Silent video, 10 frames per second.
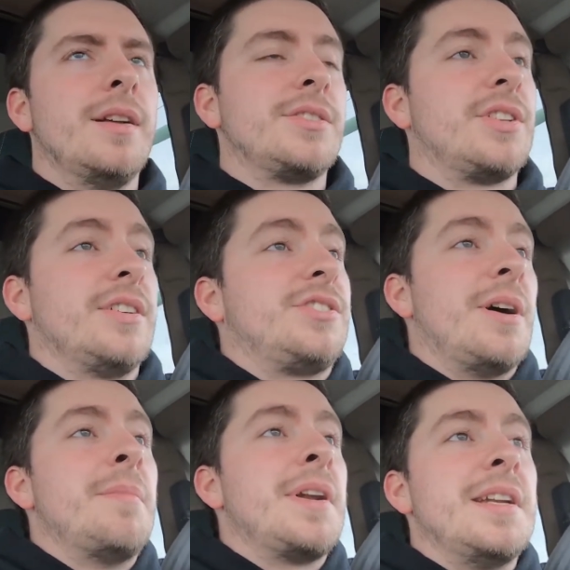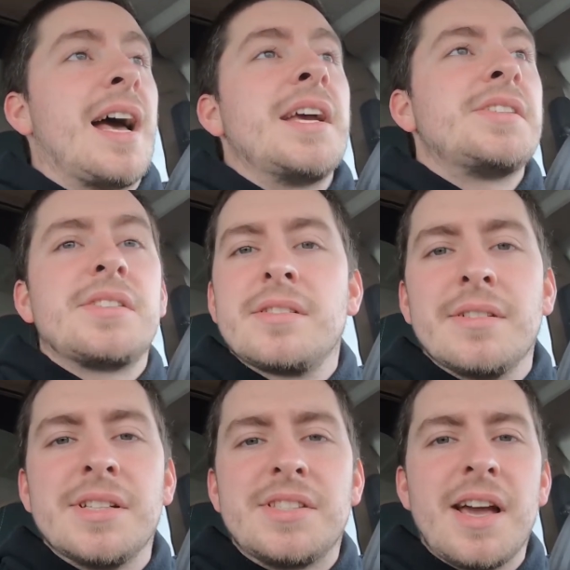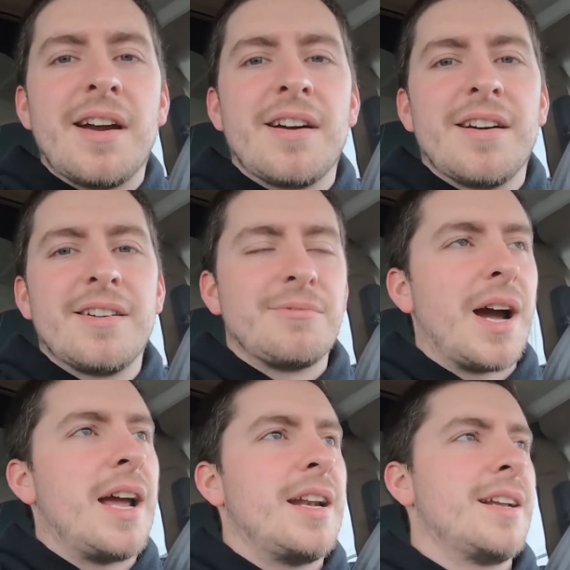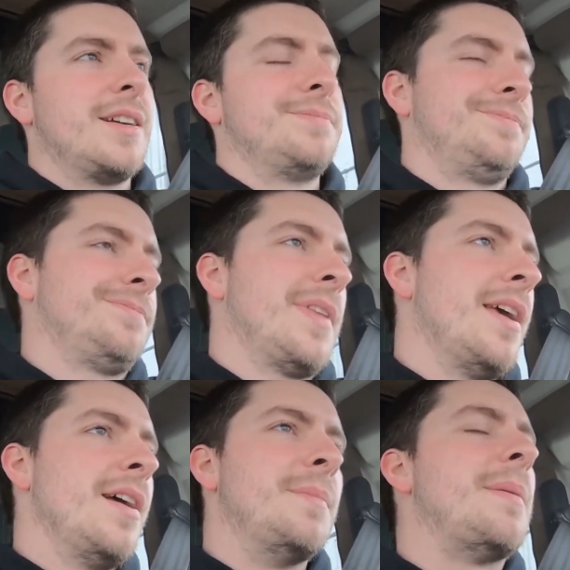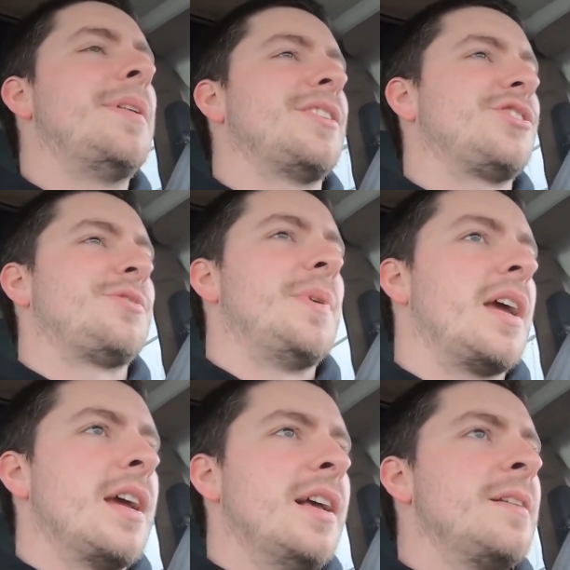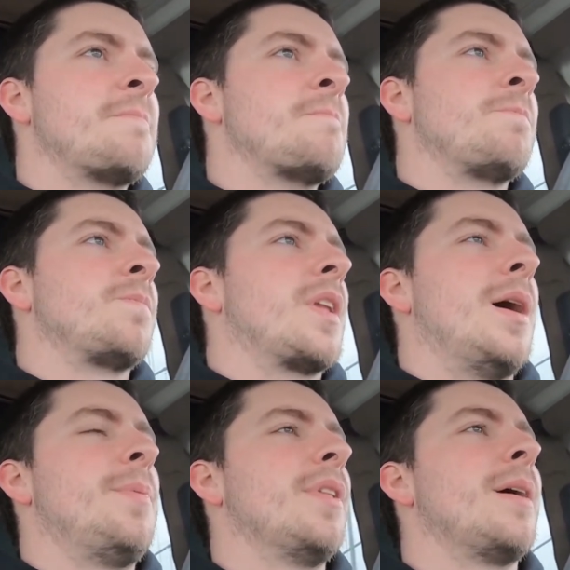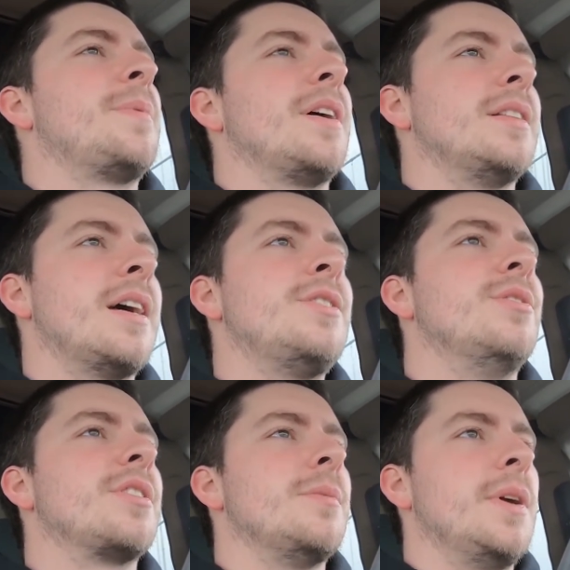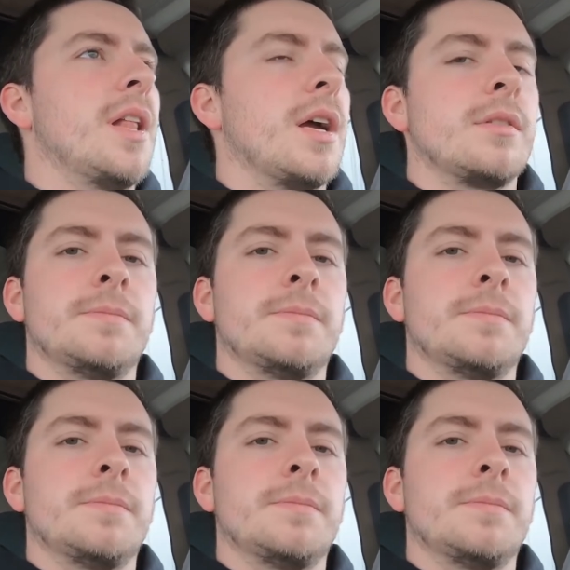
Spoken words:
know, somebody nice is there, right? Maybe that's just me. I pull up there and that dude looked at me like,